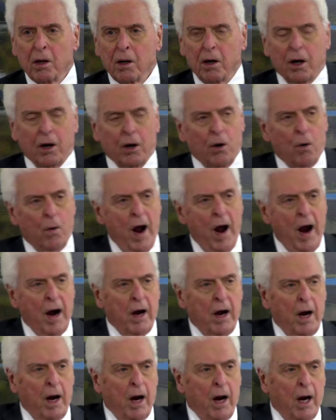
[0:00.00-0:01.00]
in your
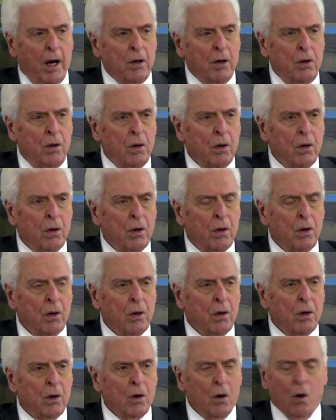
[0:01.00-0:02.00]
right hand
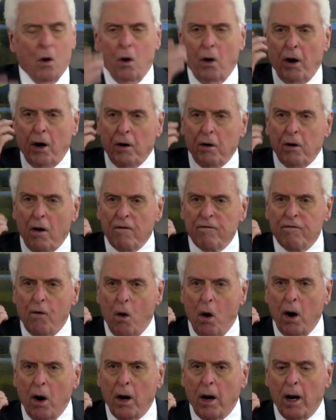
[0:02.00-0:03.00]
or in your
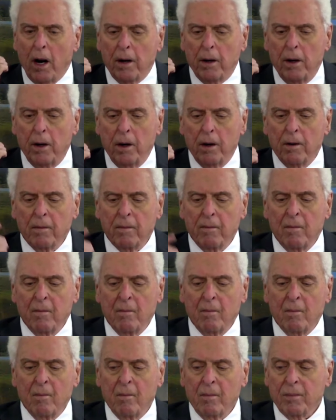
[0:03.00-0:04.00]
forehead,
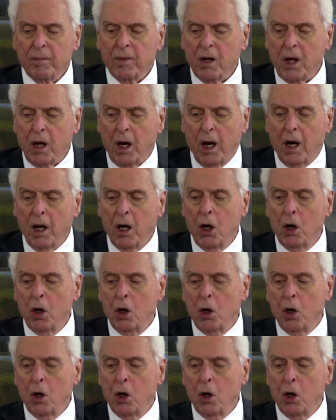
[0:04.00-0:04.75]
okay?